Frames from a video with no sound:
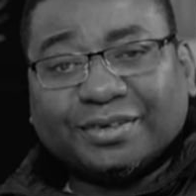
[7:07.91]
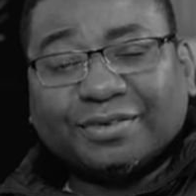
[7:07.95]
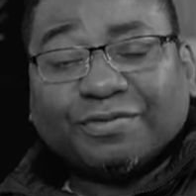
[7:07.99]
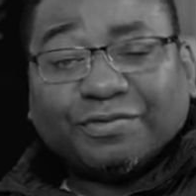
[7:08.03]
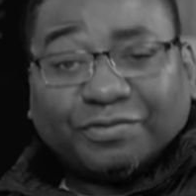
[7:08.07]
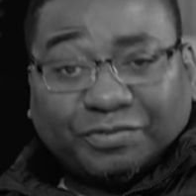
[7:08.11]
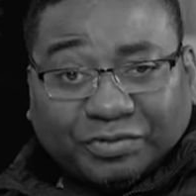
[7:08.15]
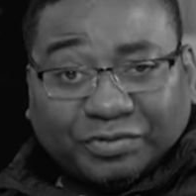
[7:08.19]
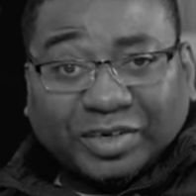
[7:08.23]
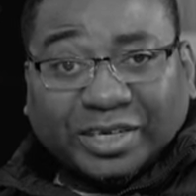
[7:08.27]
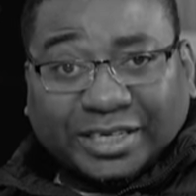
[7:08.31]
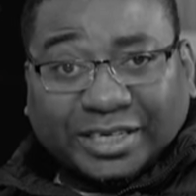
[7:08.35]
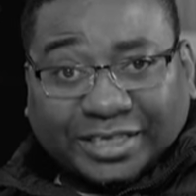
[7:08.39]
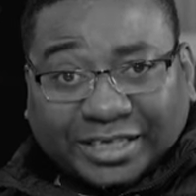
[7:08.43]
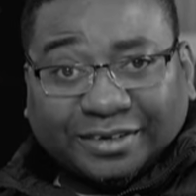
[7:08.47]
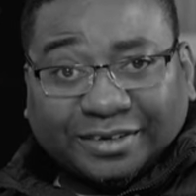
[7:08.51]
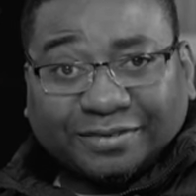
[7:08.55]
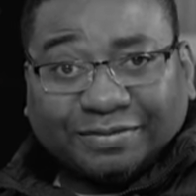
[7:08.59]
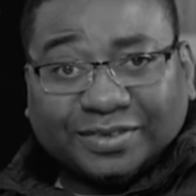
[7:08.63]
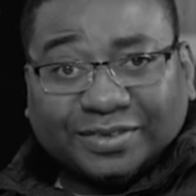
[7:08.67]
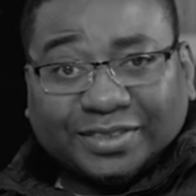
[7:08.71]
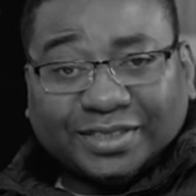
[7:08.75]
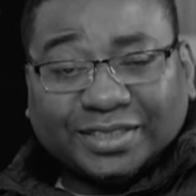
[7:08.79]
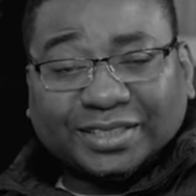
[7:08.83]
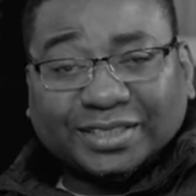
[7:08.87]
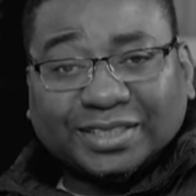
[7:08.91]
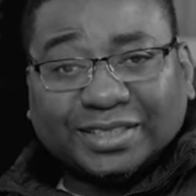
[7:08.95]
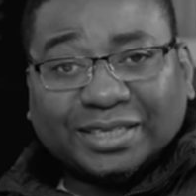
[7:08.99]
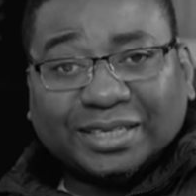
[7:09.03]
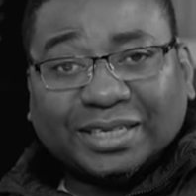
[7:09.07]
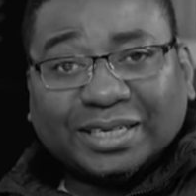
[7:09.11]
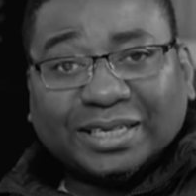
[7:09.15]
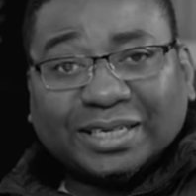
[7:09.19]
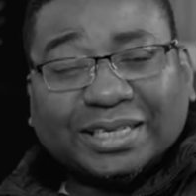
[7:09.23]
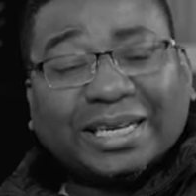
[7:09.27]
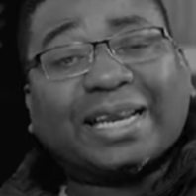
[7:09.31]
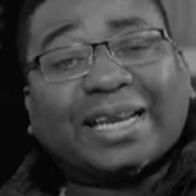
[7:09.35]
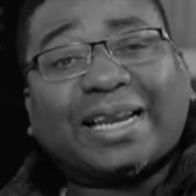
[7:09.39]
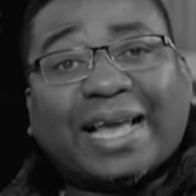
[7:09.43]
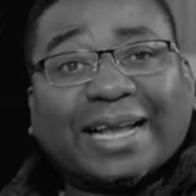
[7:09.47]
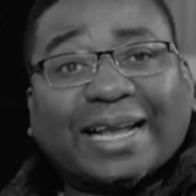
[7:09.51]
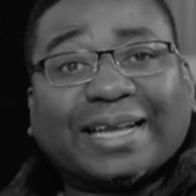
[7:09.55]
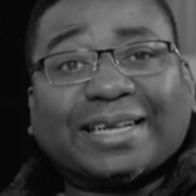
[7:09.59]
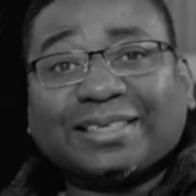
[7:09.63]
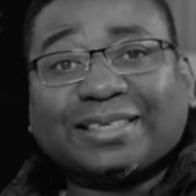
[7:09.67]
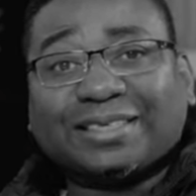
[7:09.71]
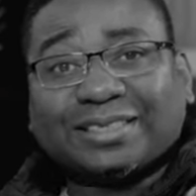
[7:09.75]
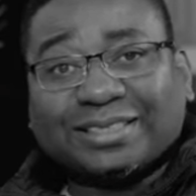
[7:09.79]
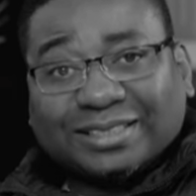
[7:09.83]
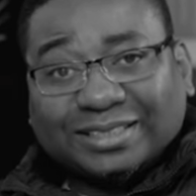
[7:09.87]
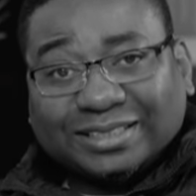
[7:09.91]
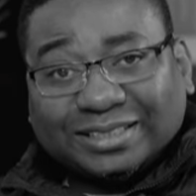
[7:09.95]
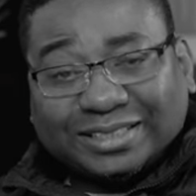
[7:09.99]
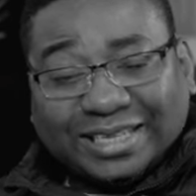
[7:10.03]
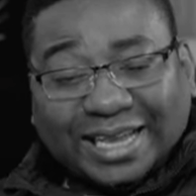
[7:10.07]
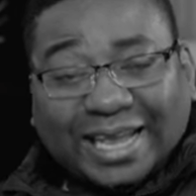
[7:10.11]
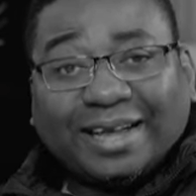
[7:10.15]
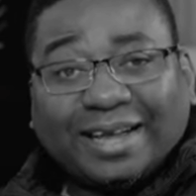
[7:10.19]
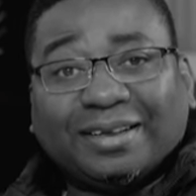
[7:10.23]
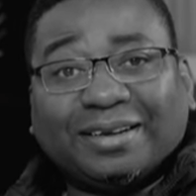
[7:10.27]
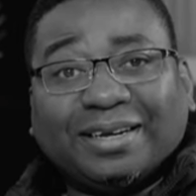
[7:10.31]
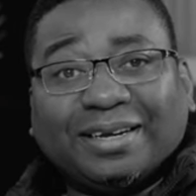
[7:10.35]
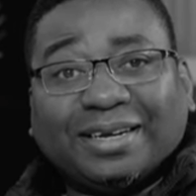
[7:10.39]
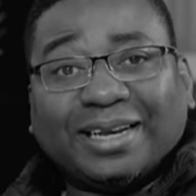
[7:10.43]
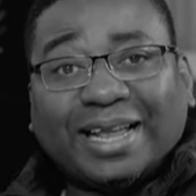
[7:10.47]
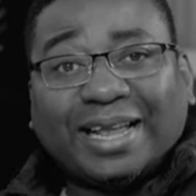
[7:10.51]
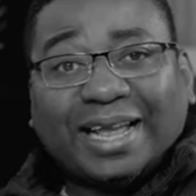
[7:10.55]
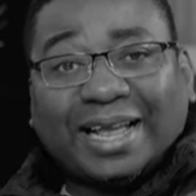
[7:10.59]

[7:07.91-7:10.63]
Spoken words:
free gifts that I can sell